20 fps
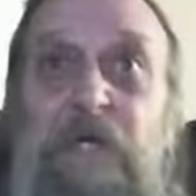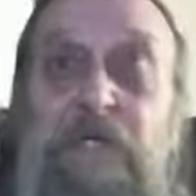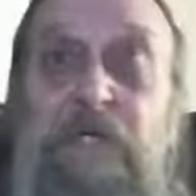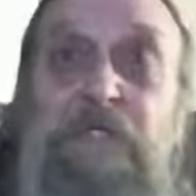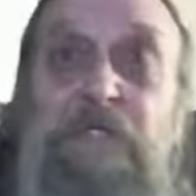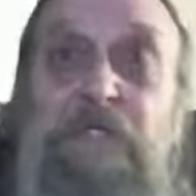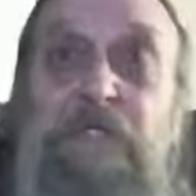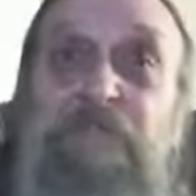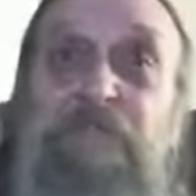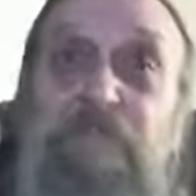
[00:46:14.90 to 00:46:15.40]

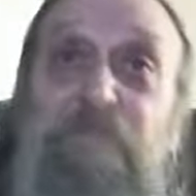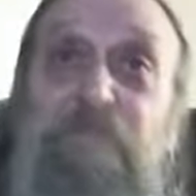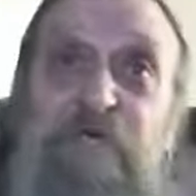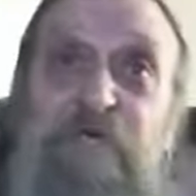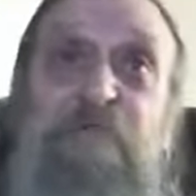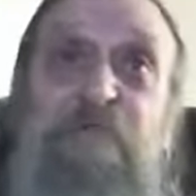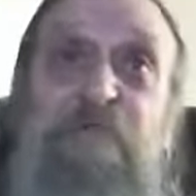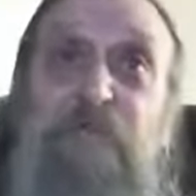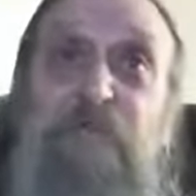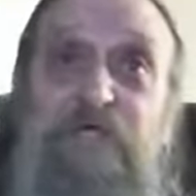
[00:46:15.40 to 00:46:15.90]
Because
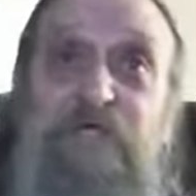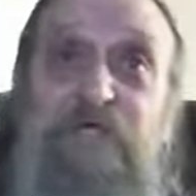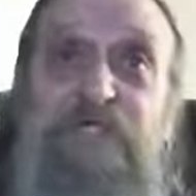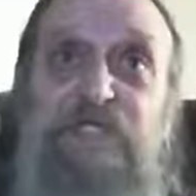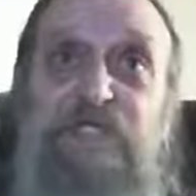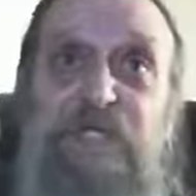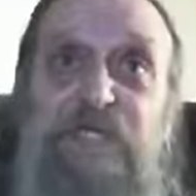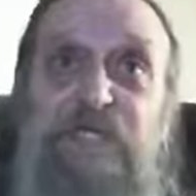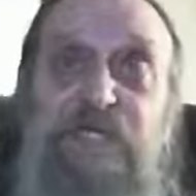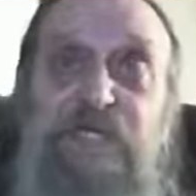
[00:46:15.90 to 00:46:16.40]
remember, it
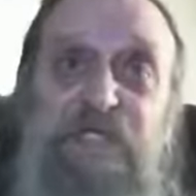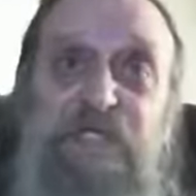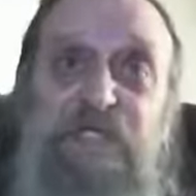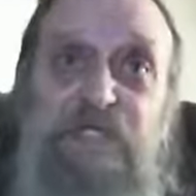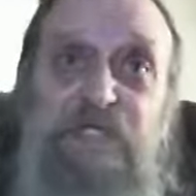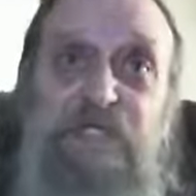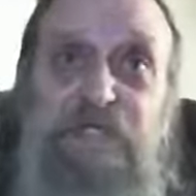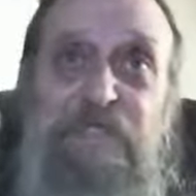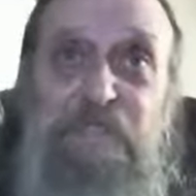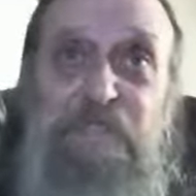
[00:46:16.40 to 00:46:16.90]
says
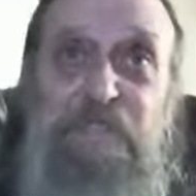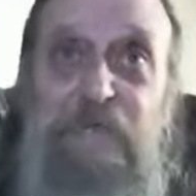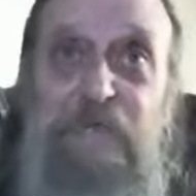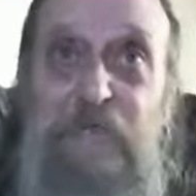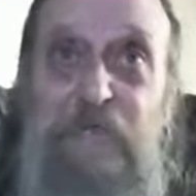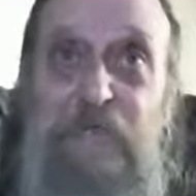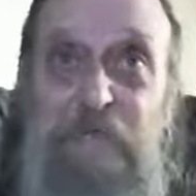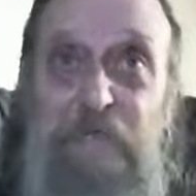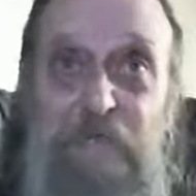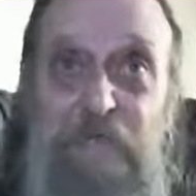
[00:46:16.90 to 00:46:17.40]
in the
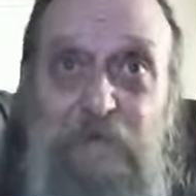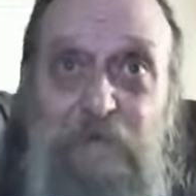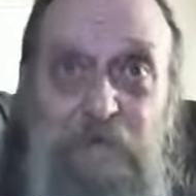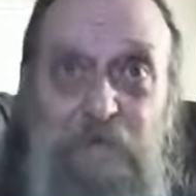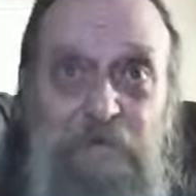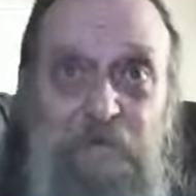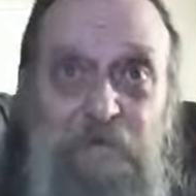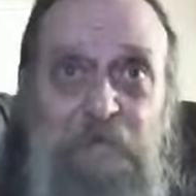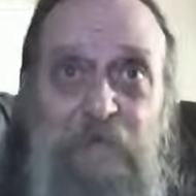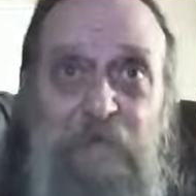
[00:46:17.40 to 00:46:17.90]
Bible